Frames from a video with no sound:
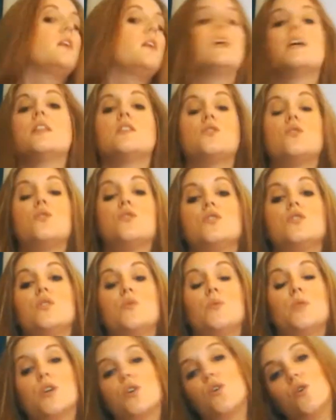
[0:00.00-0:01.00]
Now, there's
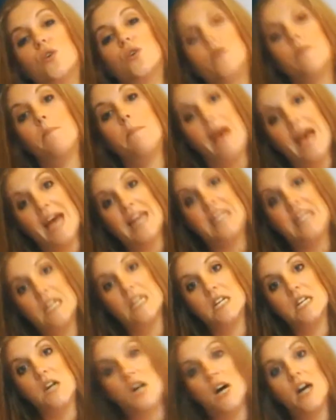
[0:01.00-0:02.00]
also what are called
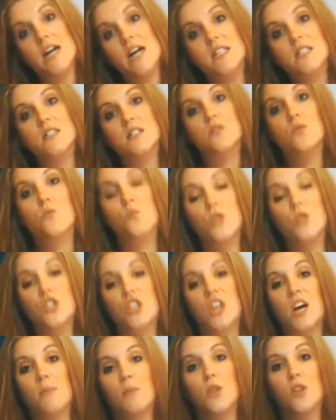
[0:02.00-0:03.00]
companion guides,
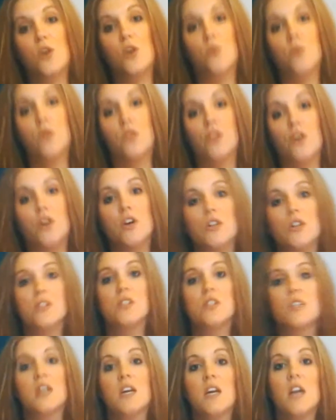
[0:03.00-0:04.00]
which come along with
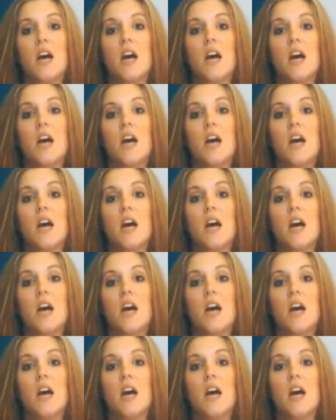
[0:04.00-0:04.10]
those.